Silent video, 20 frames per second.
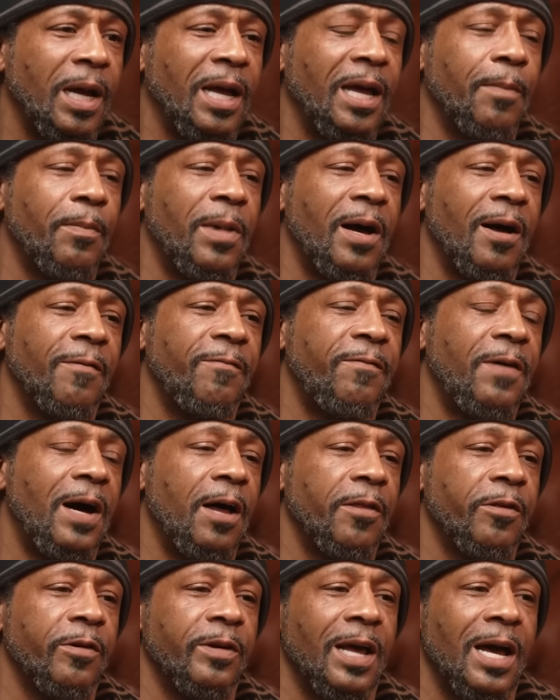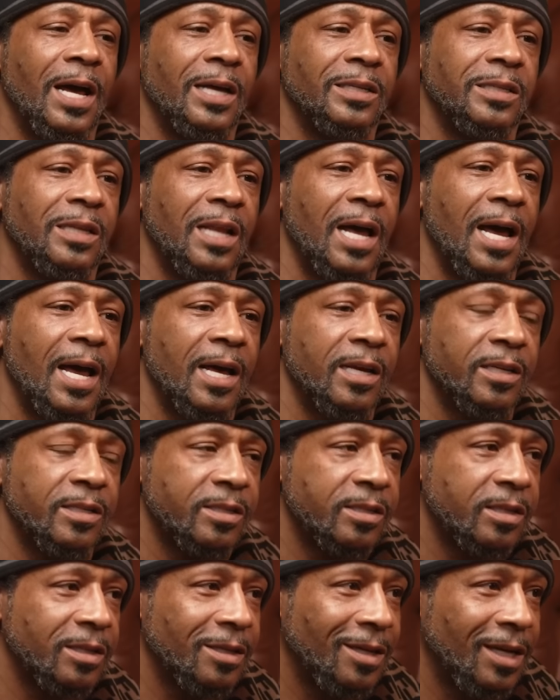And my father and I's
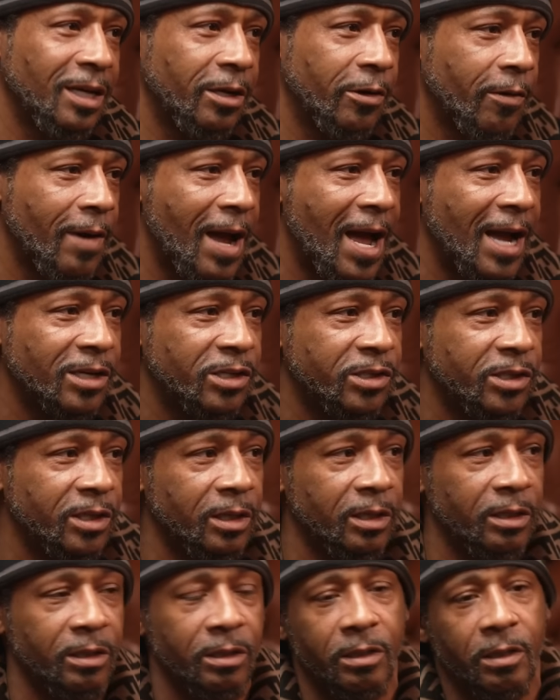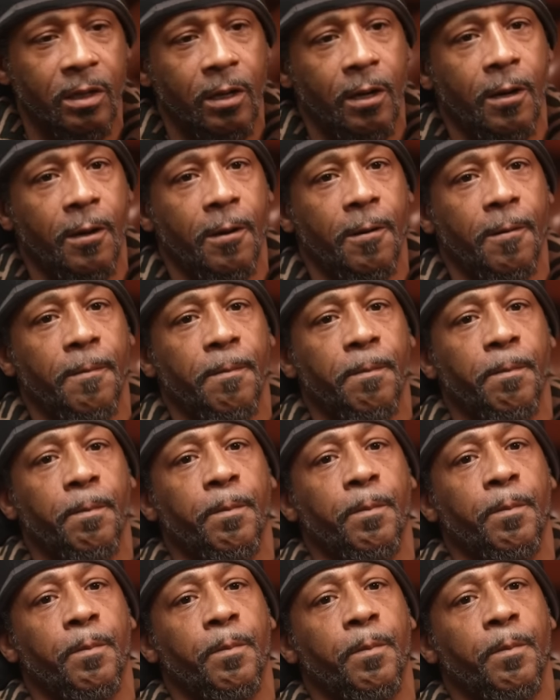last interaction, um,